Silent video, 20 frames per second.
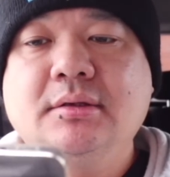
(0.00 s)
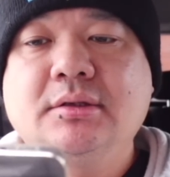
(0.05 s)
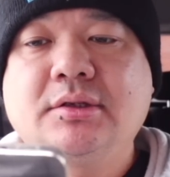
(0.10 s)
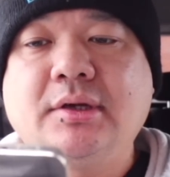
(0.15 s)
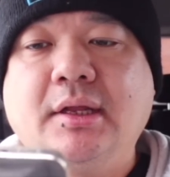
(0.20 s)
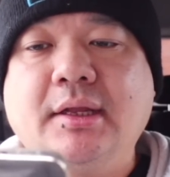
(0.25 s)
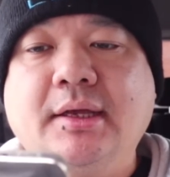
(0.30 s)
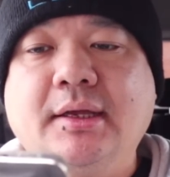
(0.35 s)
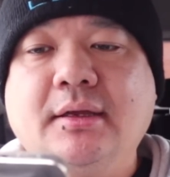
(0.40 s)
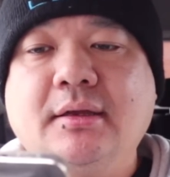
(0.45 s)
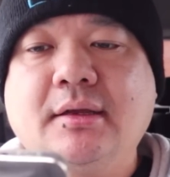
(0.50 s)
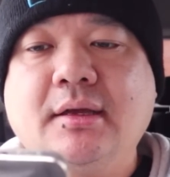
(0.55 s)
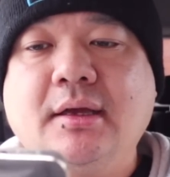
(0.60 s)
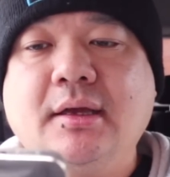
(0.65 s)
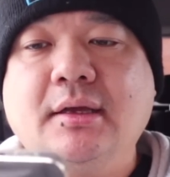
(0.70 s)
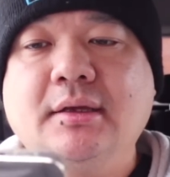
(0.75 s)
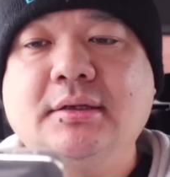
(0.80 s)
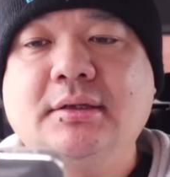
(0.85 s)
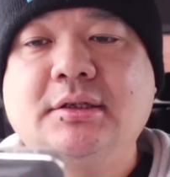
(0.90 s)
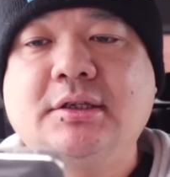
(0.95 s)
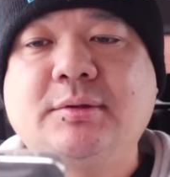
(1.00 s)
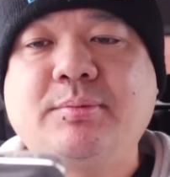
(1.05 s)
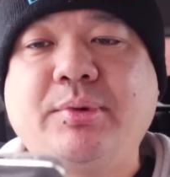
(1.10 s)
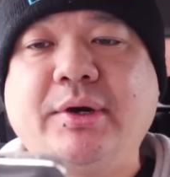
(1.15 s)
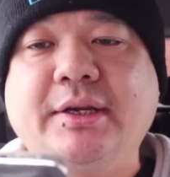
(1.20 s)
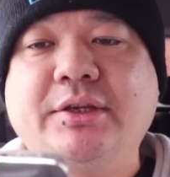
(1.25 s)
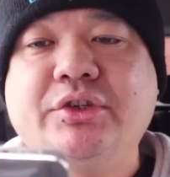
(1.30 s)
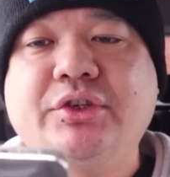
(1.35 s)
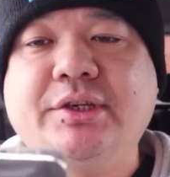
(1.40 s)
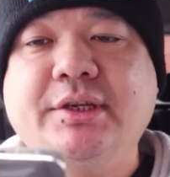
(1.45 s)
sort of like
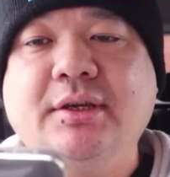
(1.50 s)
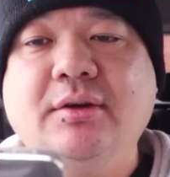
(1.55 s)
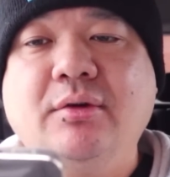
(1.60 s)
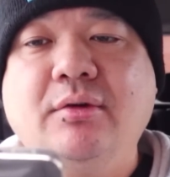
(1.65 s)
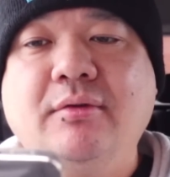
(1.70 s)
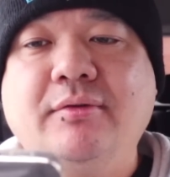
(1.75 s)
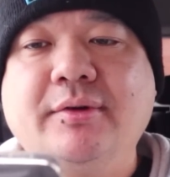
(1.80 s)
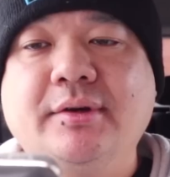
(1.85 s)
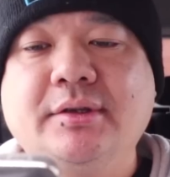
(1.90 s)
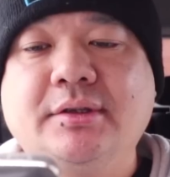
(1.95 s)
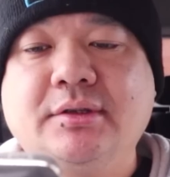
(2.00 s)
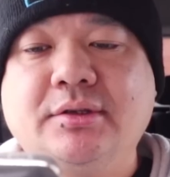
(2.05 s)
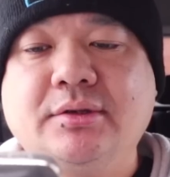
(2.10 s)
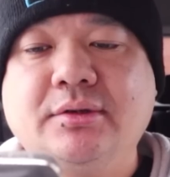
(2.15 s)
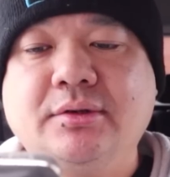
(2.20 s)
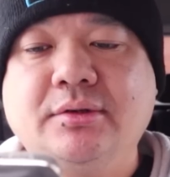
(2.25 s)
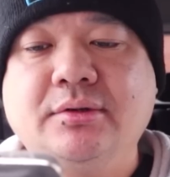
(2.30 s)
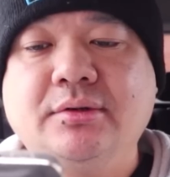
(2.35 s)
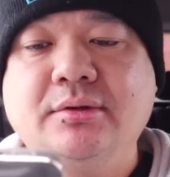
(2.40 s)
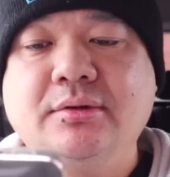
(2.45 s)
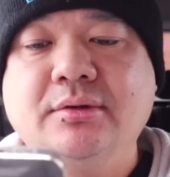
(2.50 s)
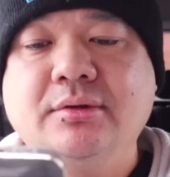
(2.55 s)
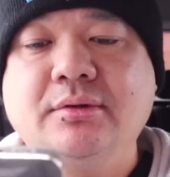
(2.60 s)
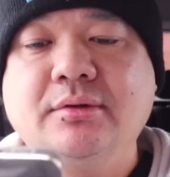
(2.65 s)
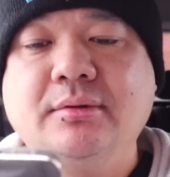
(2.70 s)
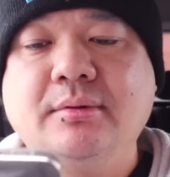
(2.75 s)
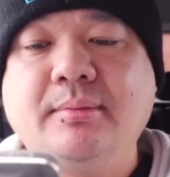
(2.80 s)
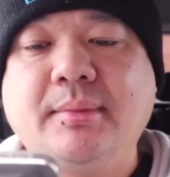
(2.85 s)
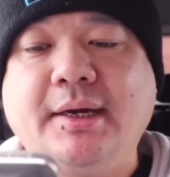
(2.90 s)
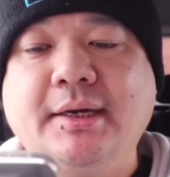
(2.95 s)
spreadsheet over
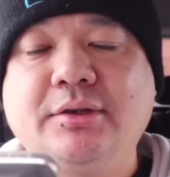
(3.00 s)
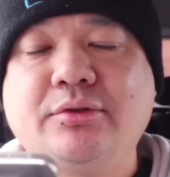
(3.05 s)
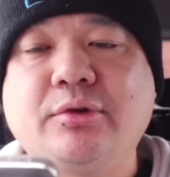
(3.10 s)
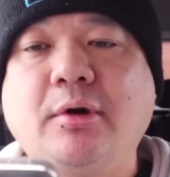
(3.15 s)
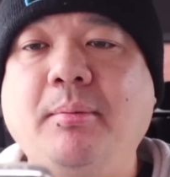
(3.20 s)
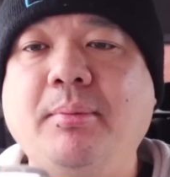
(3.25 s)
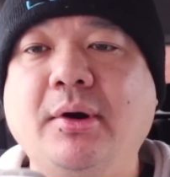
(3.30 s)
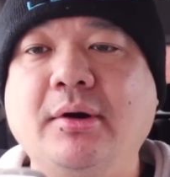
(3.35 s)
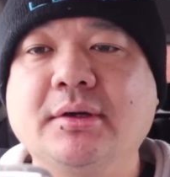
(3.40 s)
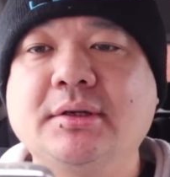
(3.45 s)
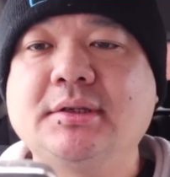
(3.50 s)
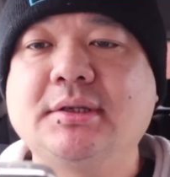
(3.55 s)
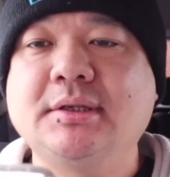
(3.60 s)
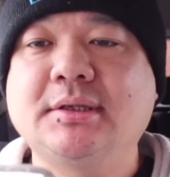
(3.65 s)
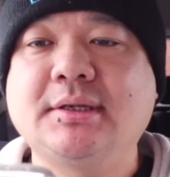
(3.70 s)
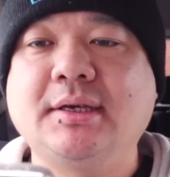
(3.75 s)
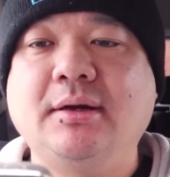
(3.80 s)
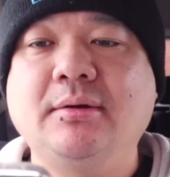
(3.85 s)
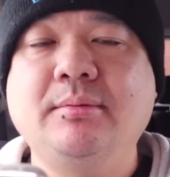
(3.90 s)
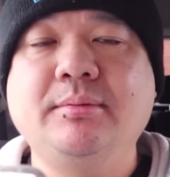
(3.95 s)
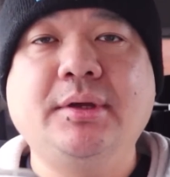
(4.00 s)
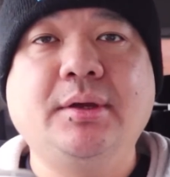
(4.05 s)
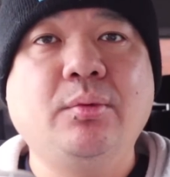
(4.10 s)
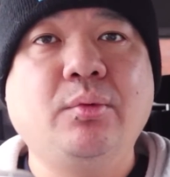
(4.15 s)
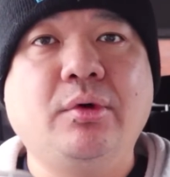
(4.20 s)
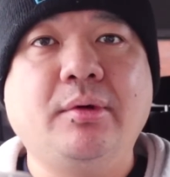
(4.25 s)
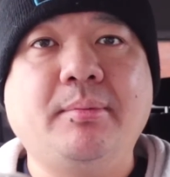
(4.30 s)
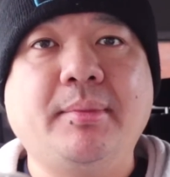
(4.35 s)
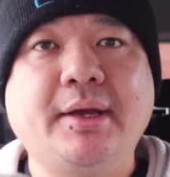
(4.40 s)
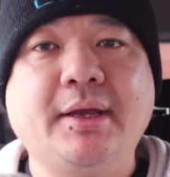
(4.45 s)
to my Dropbox to tell me
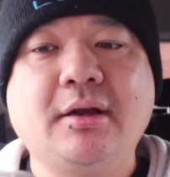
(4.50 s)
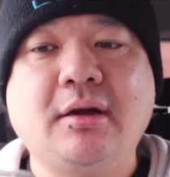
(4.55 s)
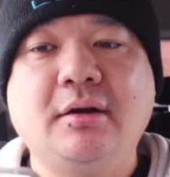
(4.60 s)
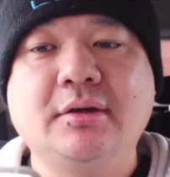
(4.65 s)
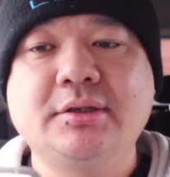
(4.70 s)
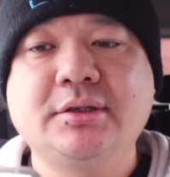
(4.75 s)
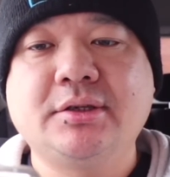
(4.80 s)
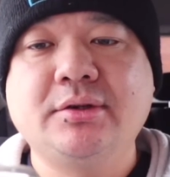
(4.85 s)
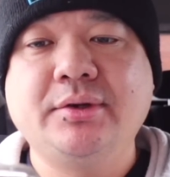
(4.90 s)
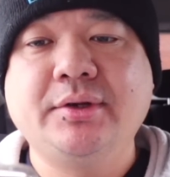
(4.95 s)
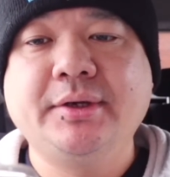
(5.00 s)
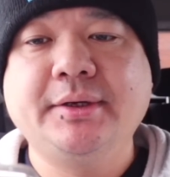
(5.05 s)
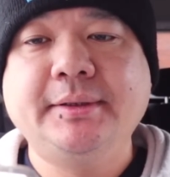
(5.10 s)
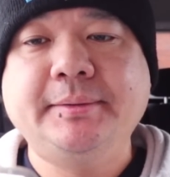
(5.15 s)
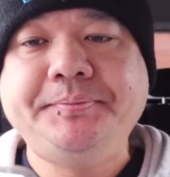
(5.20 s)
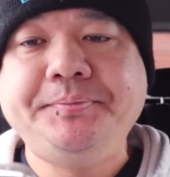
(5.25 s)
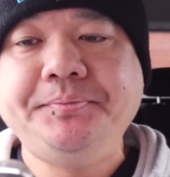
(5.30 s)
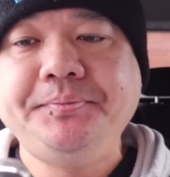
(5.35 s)
what my car's doing.